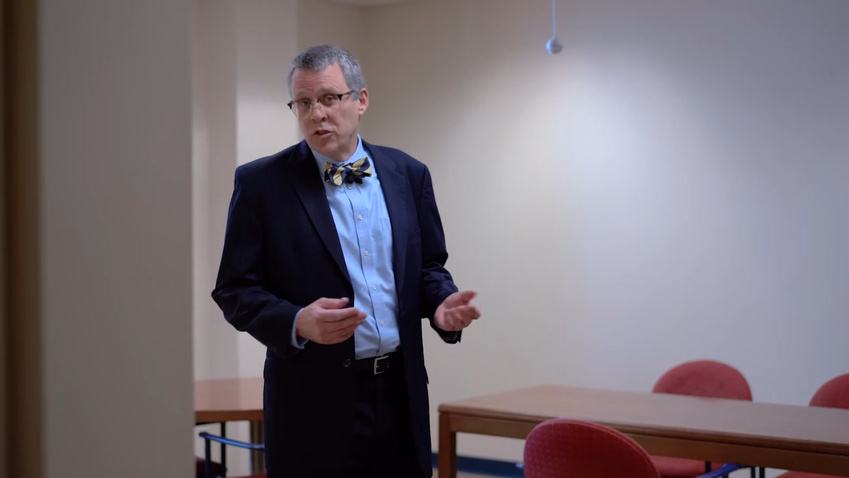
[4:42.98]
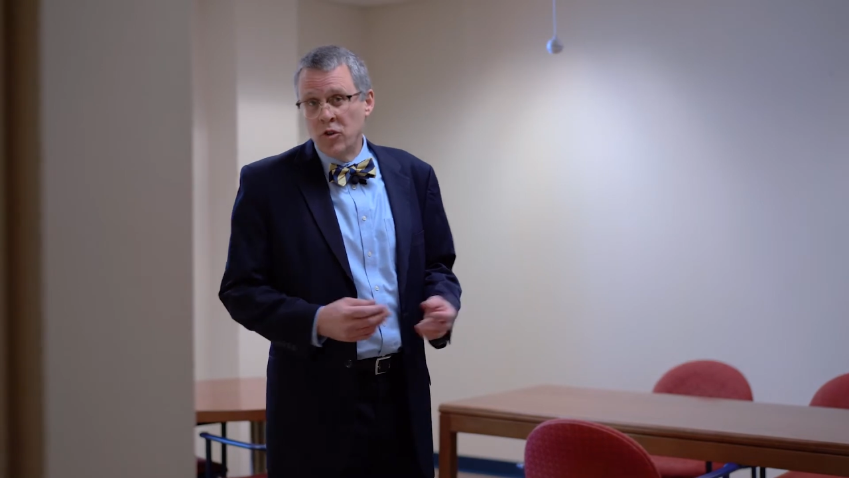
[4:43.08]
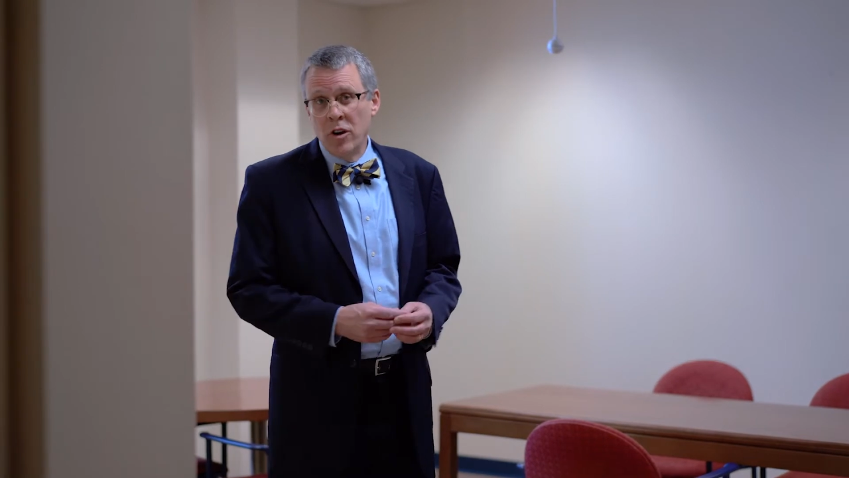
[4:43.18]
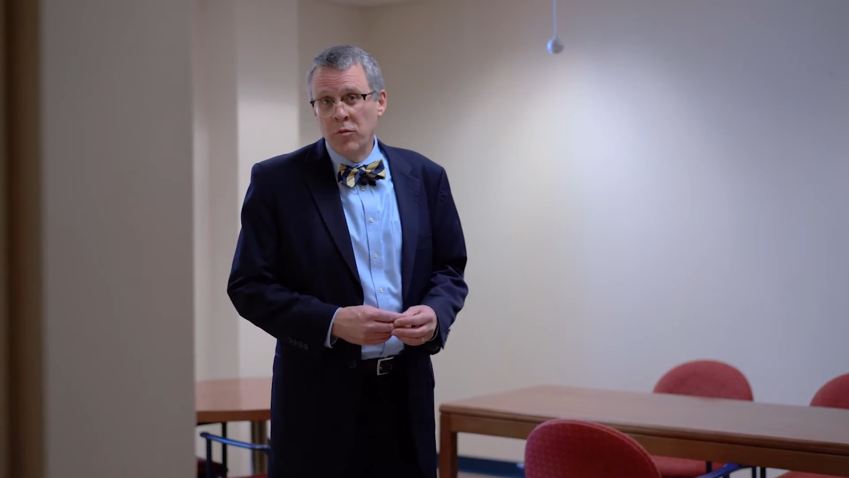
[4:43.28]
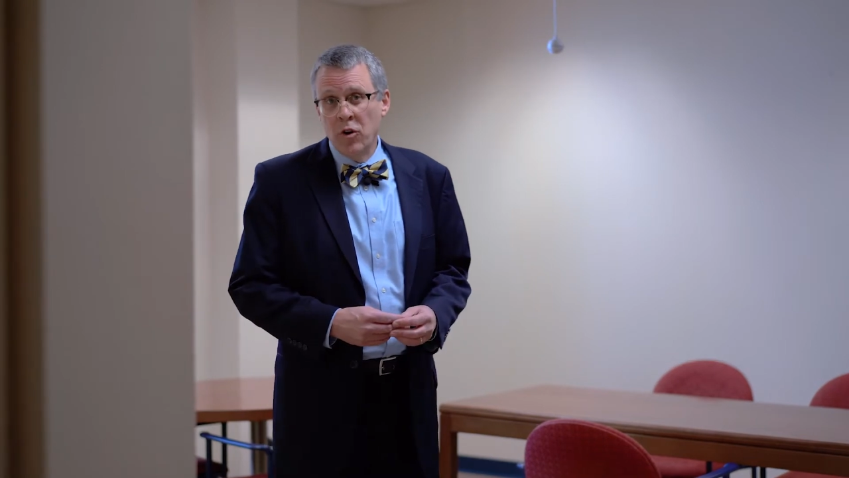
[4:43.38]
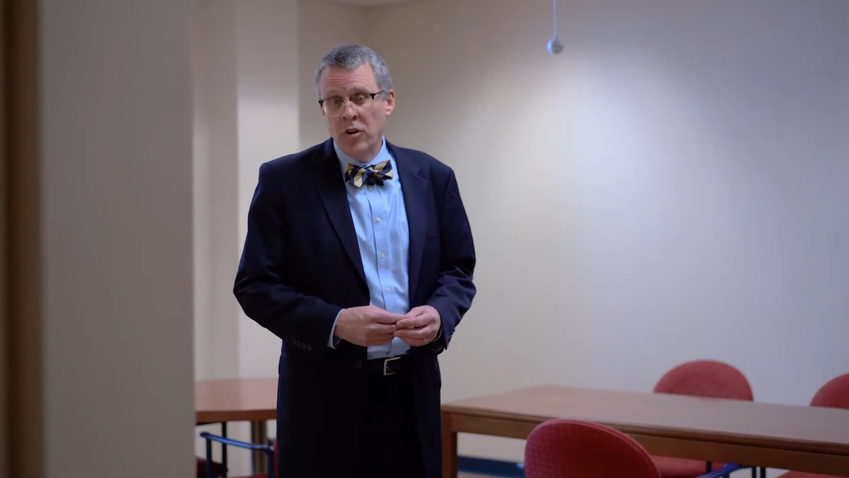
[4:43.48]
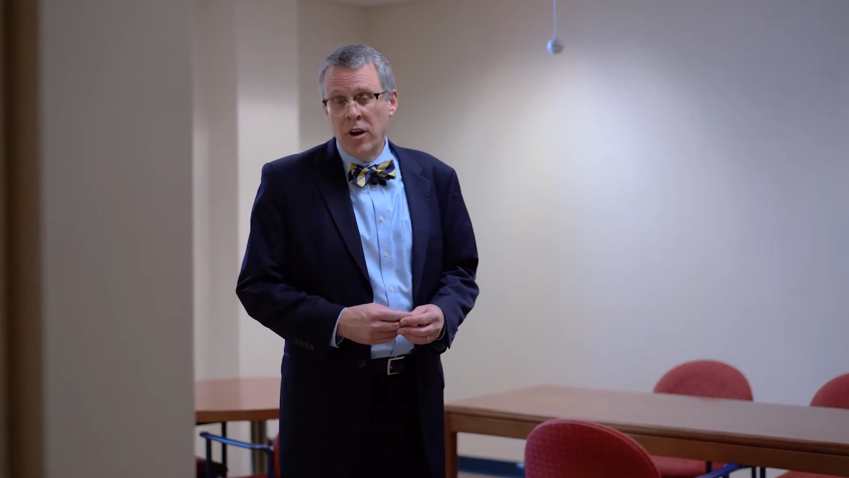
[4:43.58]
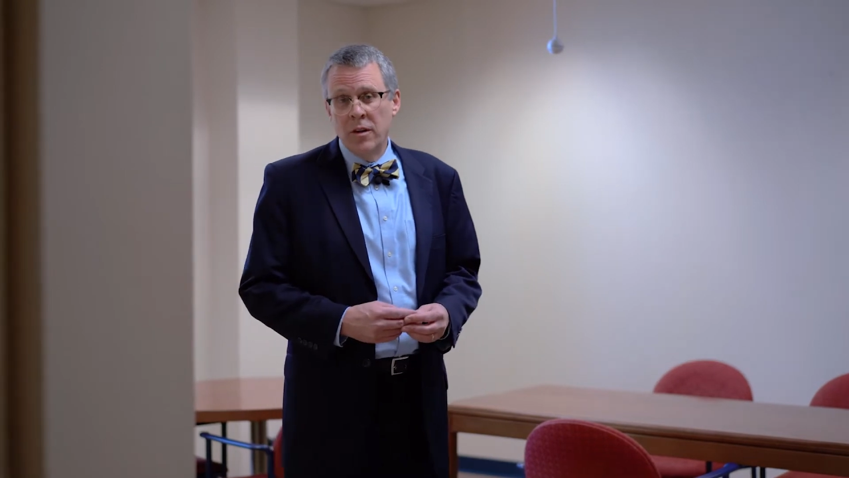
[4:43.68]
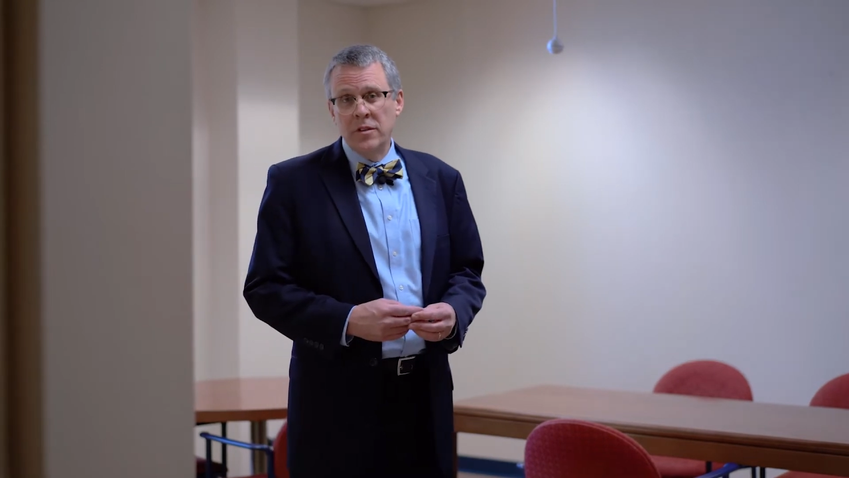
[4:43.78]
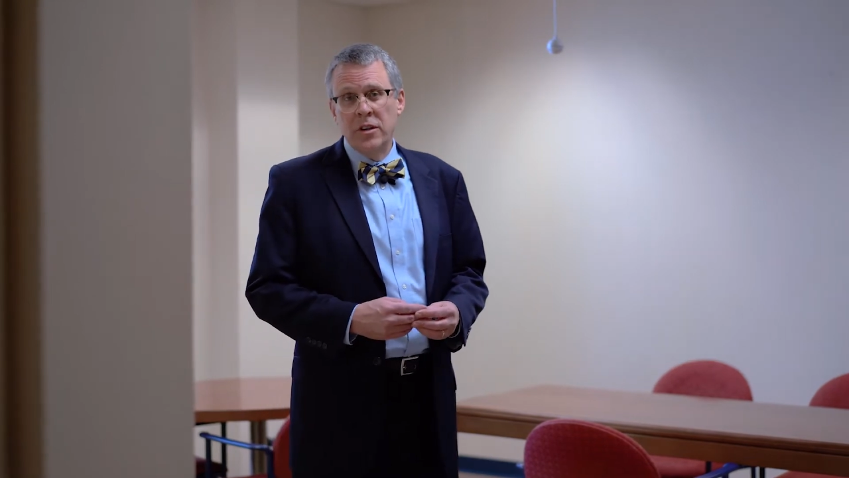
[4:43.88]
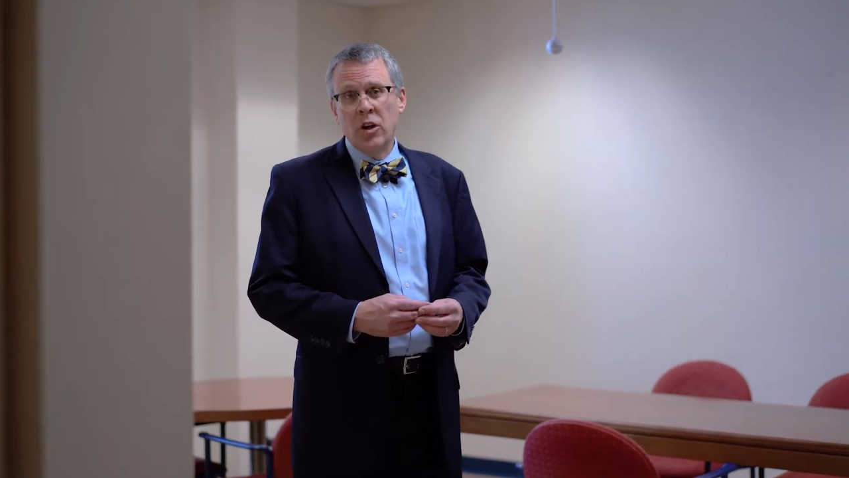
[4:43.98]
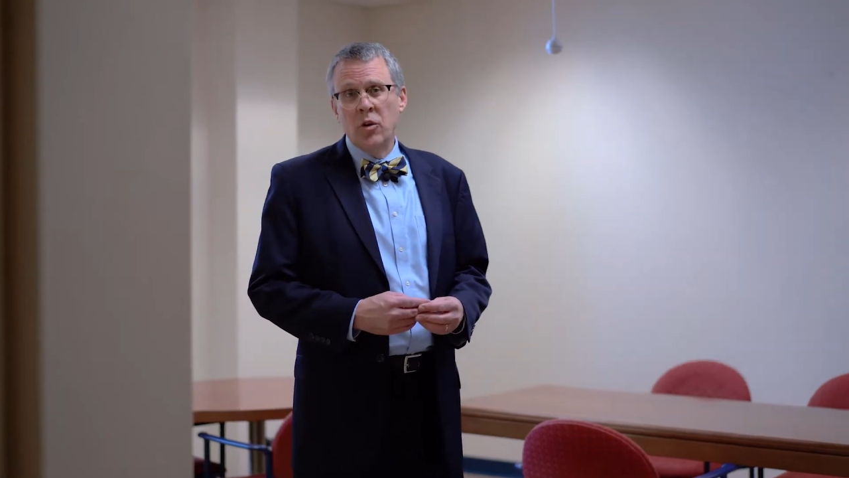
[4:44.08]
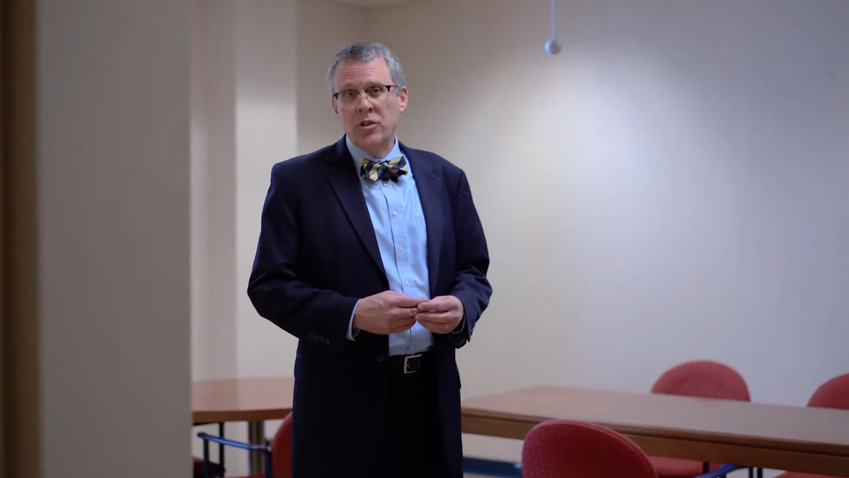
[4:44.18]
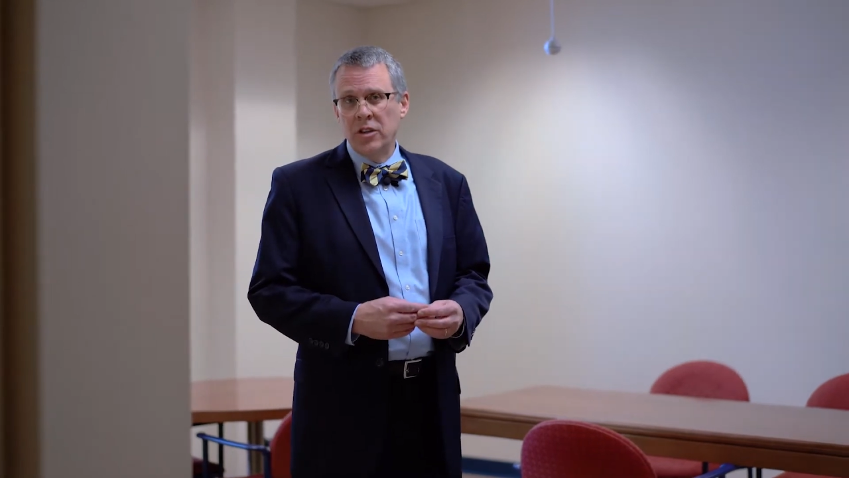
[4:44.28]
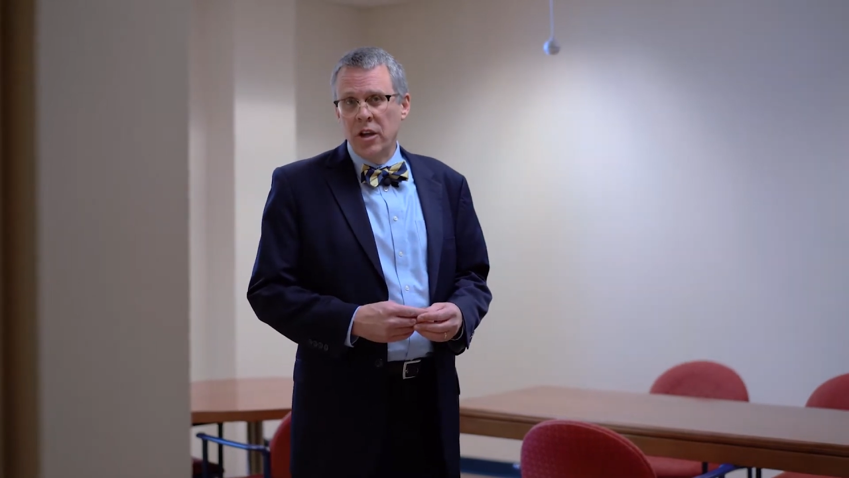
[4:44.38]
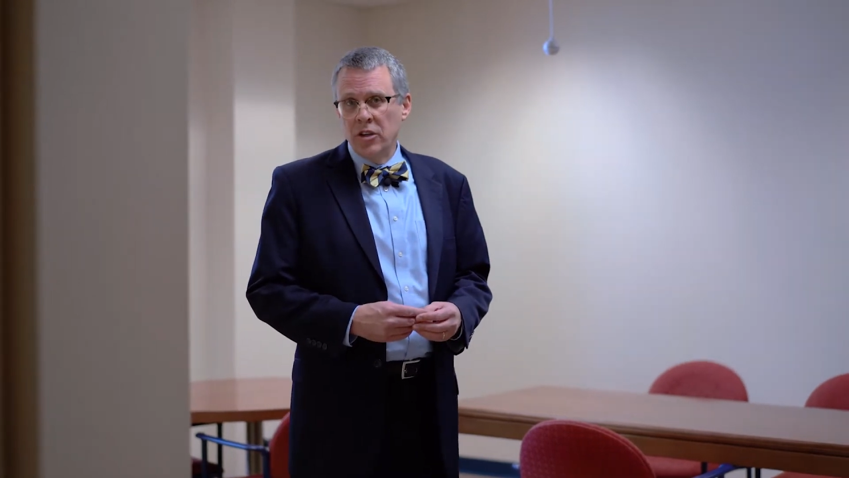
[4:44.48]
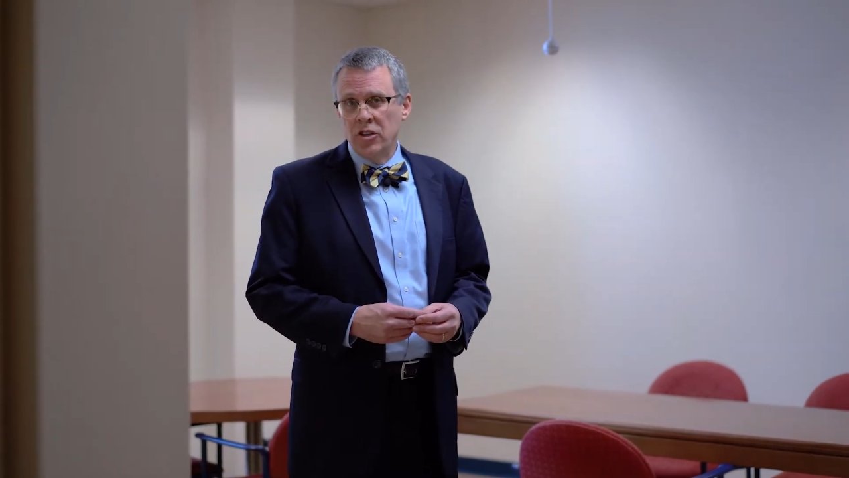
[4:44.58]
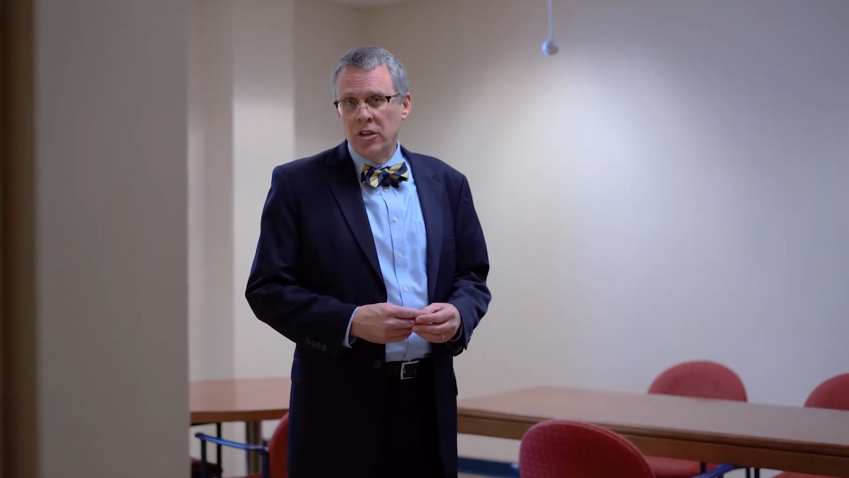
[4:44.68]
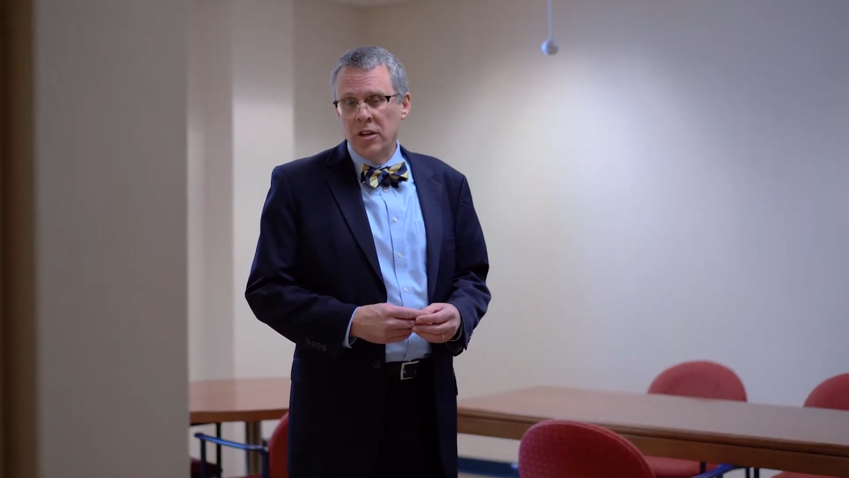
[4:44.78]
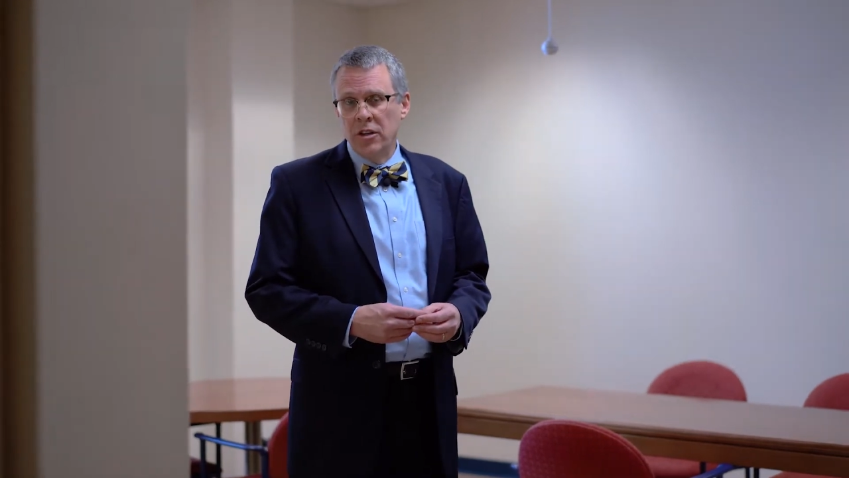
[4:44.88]
strong programs in
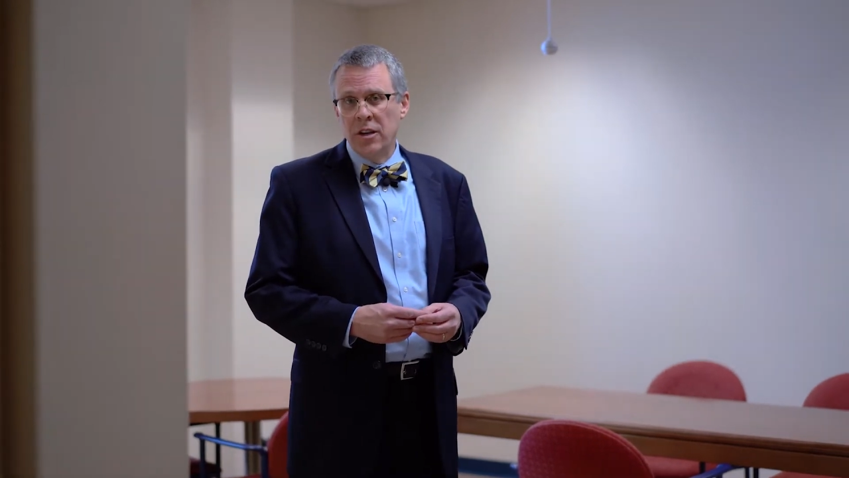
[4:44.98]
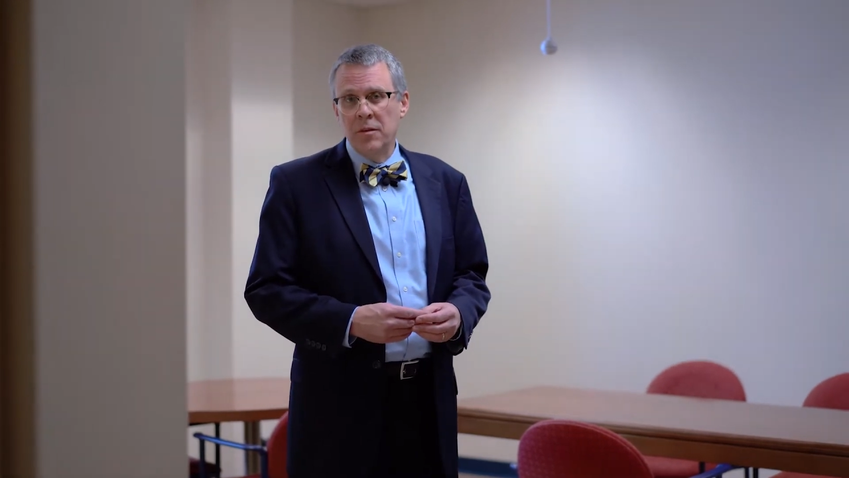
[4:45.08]
negotiation